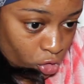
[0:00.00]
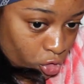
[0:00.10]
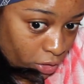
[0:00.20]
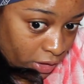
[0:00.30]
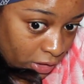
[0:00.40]
just
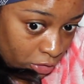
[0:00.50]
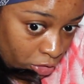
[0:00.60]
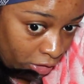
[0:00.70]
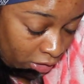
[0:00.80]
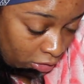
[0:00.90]
so I can
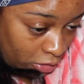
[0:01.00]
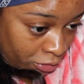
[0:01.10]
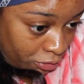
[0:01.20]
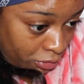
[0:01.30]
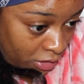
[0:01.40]
tuck it
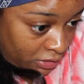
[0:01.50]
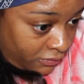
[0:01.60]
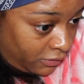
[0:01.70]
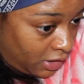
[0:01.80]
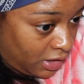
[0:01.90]
underneath,